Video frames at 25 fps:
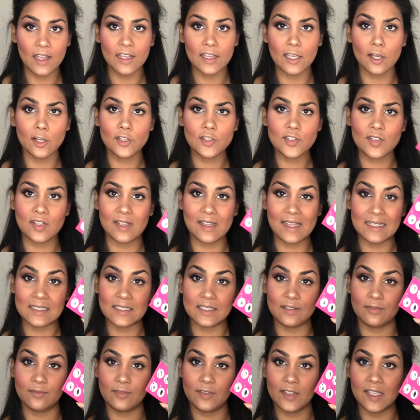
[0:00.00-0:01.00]
I also like
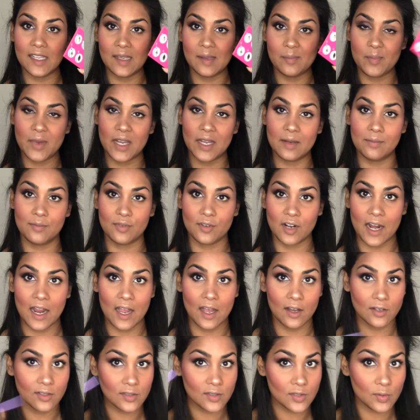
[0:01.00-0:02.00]
to fill in my
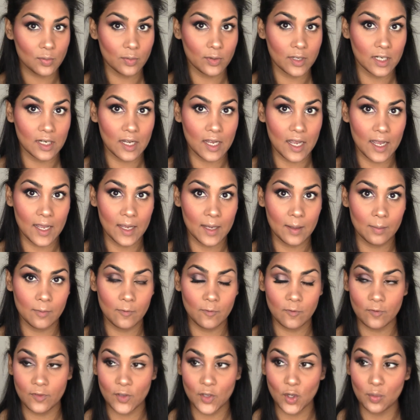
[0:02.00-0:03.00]
brows when I'm
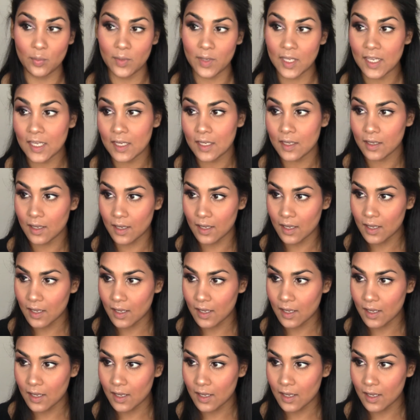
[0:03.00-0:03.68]
filming